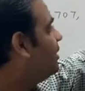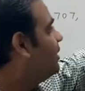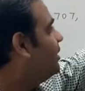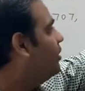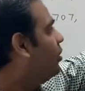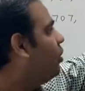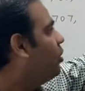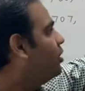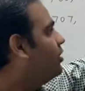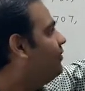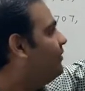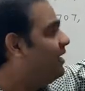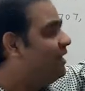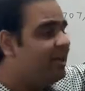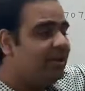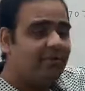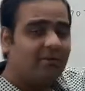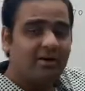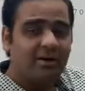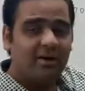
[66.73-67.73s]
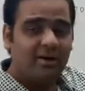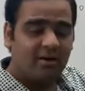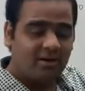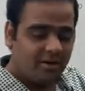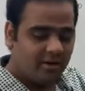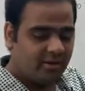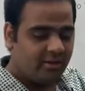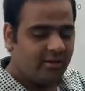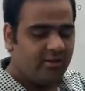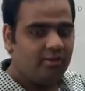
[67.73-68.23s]
or 2100
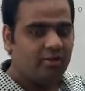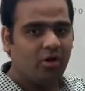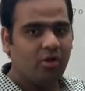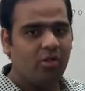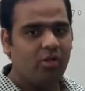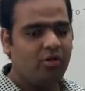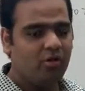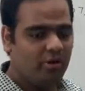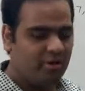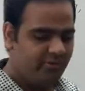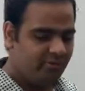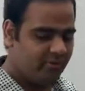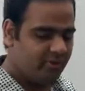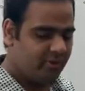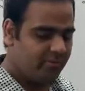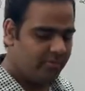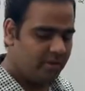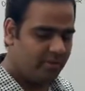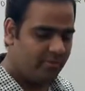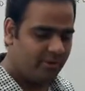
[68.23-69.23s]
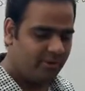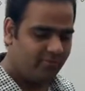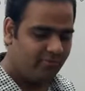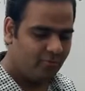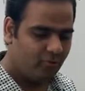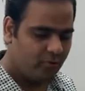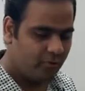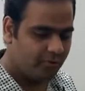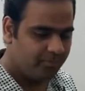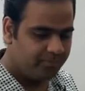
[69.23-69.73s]
is also divisible by 4.
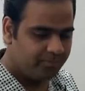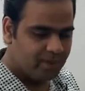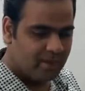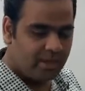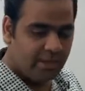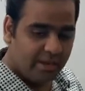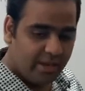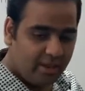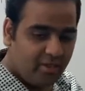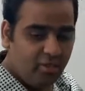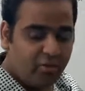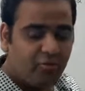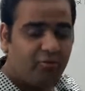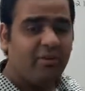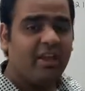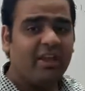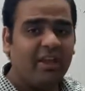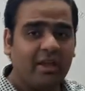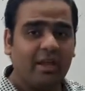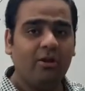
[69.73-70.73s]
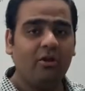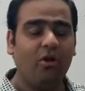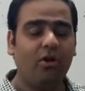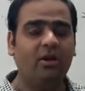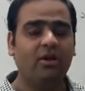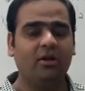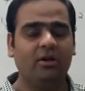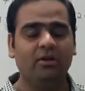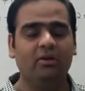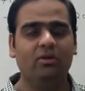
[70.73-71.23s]
Hence, we cannot
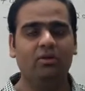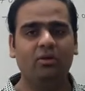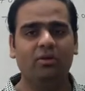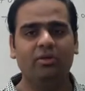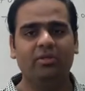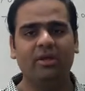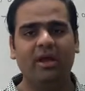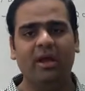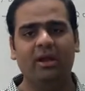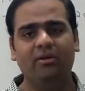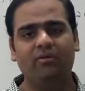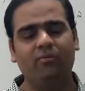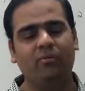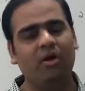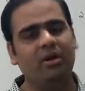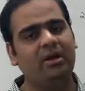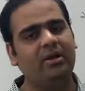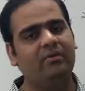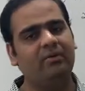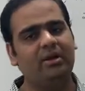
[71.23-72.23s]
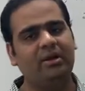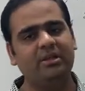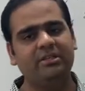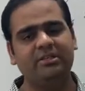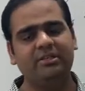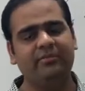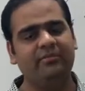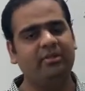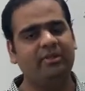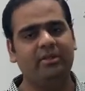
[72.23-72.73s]
conclude that whatever is
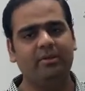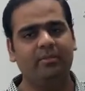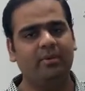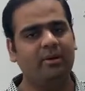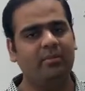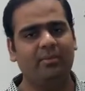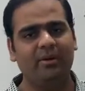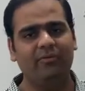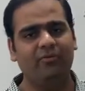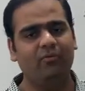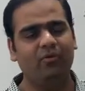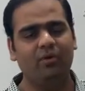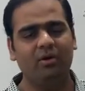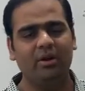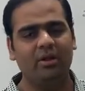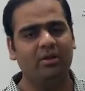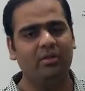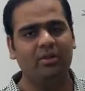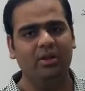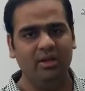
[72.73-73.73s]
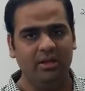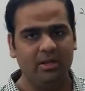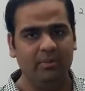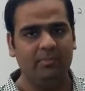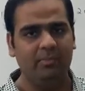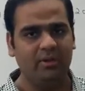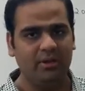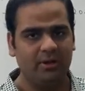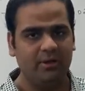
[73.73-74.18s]
divisible by 4 is a leap year.